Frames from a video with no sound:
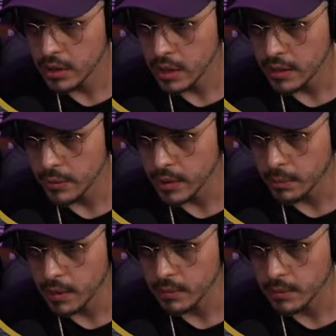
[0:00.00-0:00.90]
And then we could
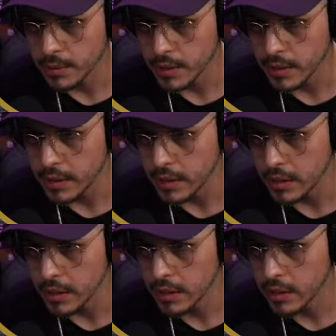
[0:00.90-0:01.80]

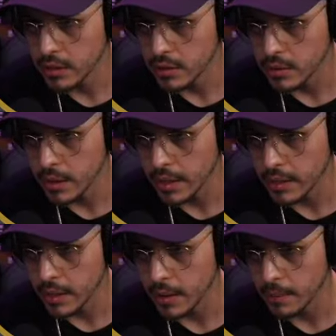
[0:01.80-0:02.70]
probably do like,
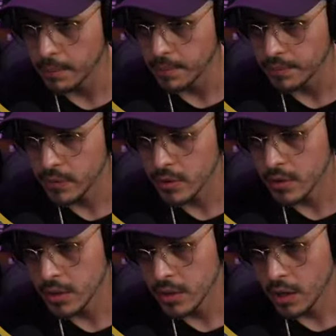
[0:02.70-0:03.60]
I'm
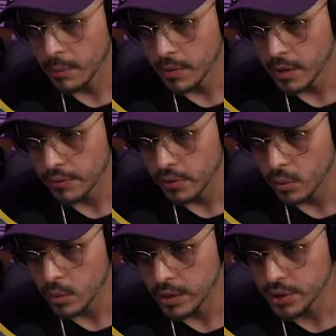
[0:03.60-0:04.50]
looking for
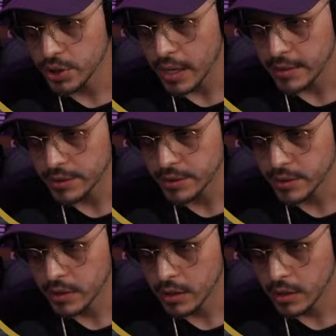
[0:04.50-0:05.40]
one
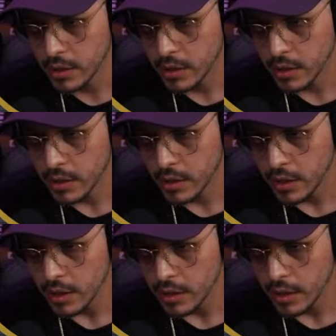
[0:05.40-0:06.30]
shots.
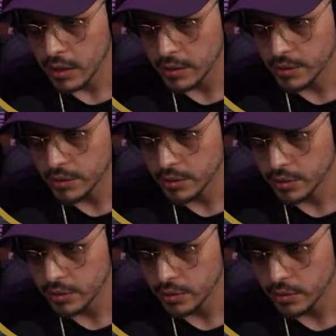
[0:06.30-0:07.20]
And then let's
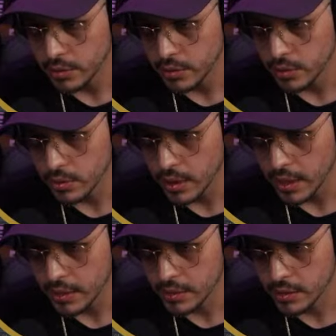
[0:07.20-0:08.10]
do
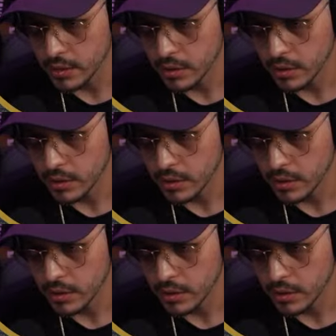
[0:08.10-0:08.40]
kicks.